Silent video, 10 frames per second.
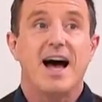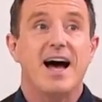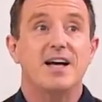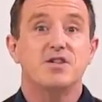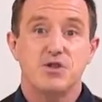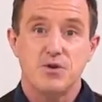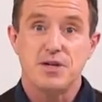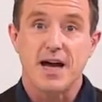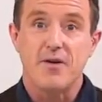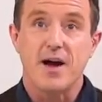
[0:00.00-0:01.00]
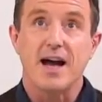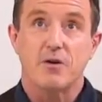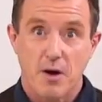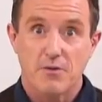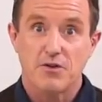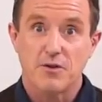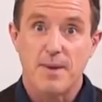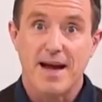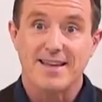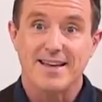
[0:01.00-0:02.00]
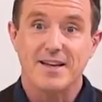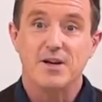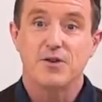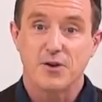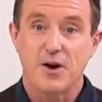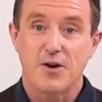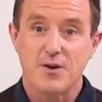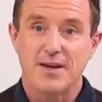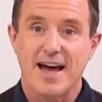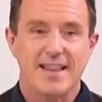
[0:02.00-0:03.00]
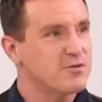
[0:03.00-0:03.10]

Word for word: uh, studio at crafters companion dot co dot U K.